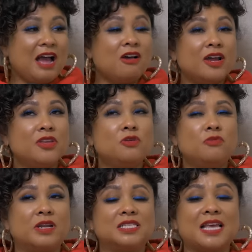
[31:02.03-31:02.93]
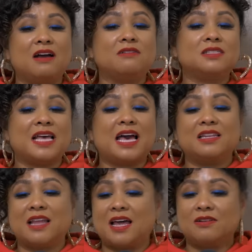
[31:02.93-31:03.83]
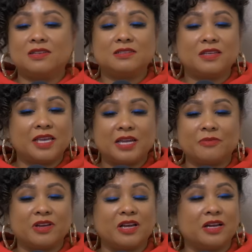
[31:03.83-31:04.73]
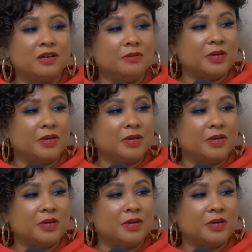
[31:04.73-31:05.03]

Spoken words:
how are you when it's outside, not on camera,